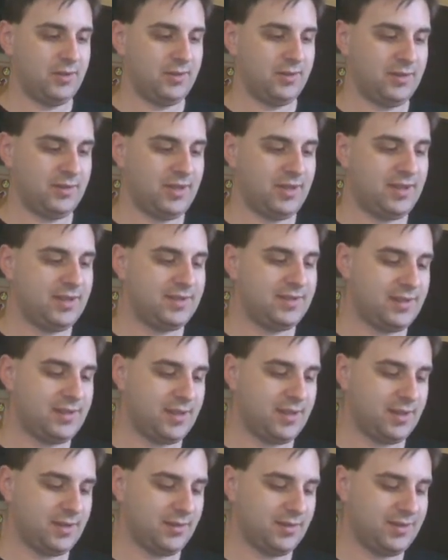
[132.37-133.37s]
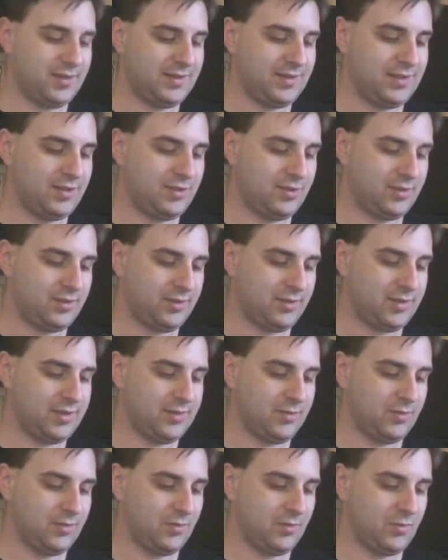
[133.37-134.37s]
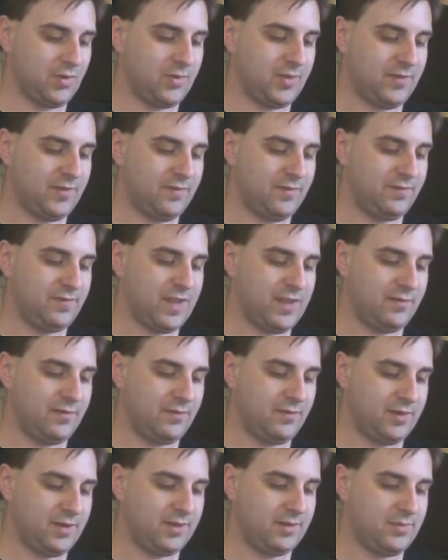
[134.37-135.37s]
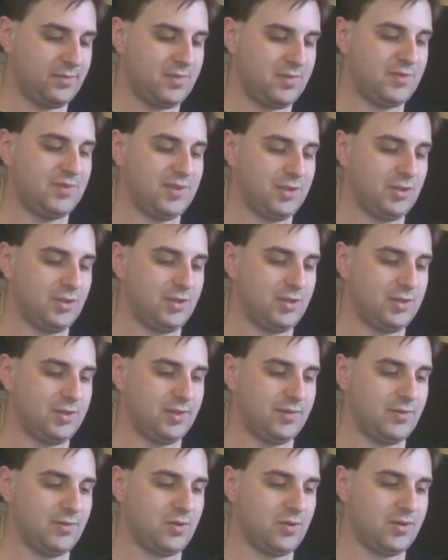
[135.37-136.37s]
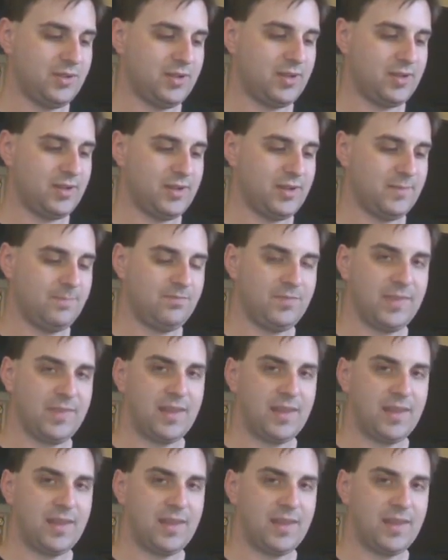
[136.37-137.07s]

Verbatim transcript: Like I said, Lindsey Stirling, one of my favorite musicians of all time.